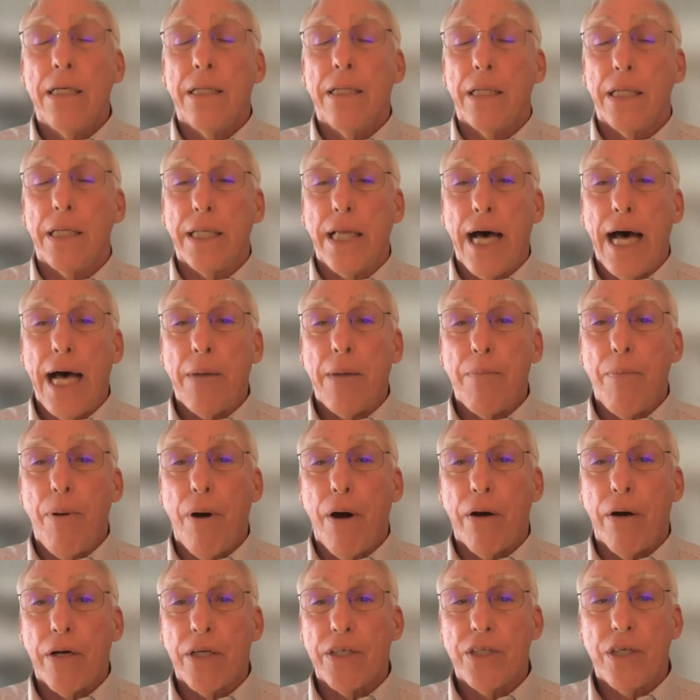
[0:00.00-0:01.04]
the
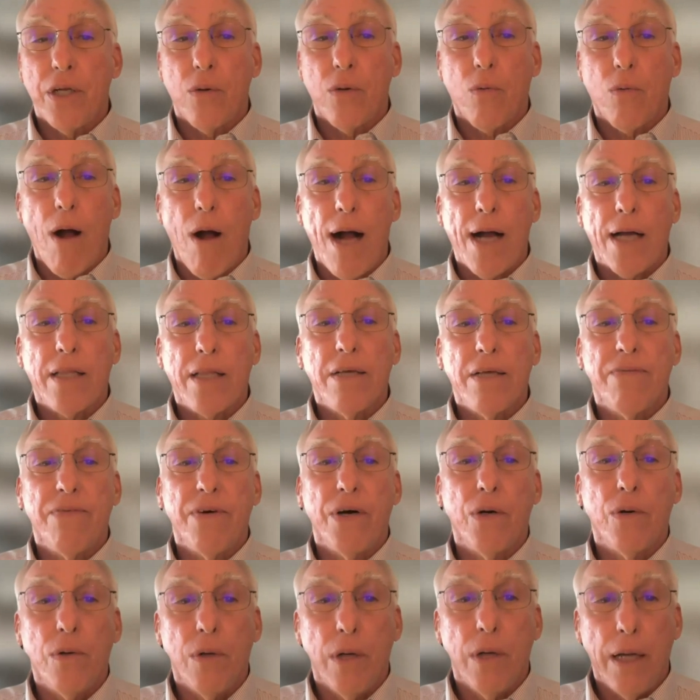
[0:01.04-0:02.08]
nonpartisan Rock the
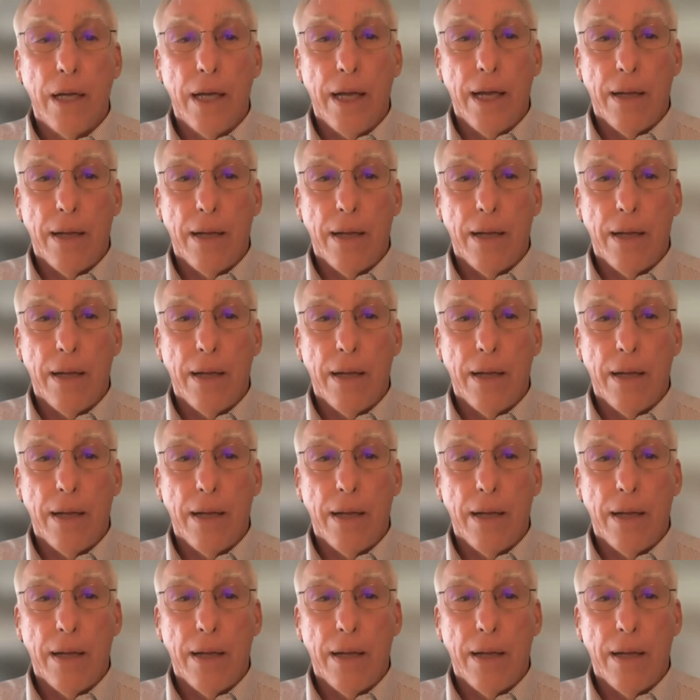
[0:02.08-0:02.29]
Vote